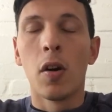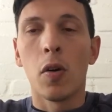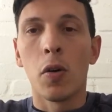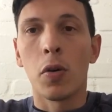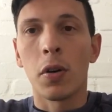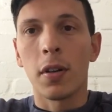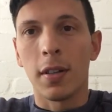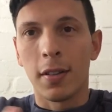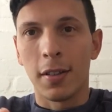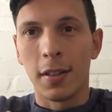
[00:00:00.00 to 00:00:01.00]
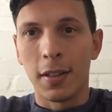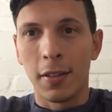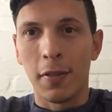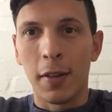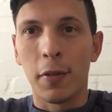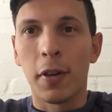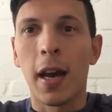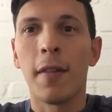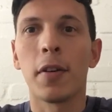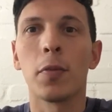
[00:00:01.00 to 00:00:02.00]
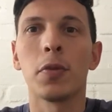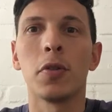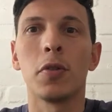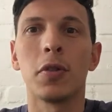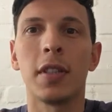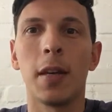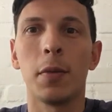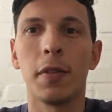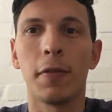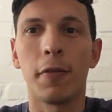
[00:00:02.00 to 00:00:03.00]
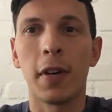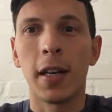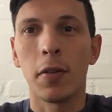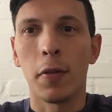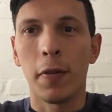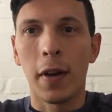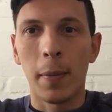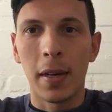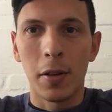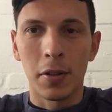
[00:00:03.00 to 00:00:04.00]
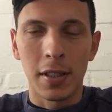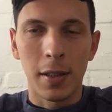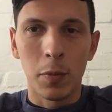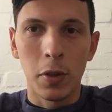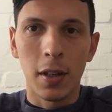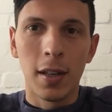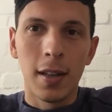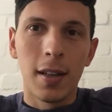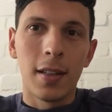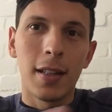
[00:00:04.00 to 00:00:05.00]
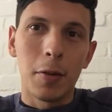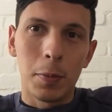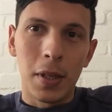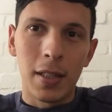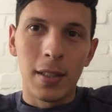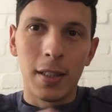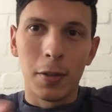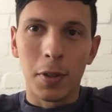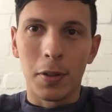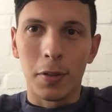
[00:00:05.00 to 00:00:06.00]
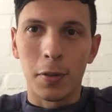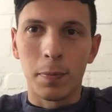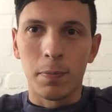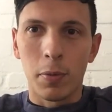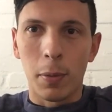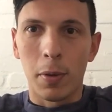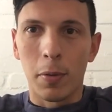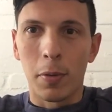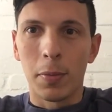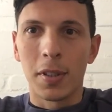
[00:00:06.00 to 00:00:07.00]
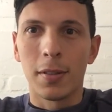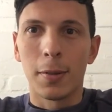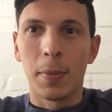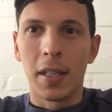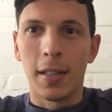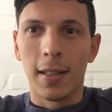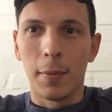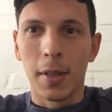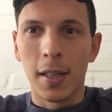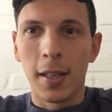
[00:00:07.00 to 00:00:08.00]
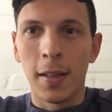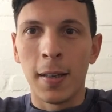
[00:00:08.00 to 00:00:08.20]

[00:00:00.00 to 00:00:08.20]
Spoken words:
or alternatively, if you have an option to stay with a friend or family or someone, that would be ideal because you probably won't be spending any money.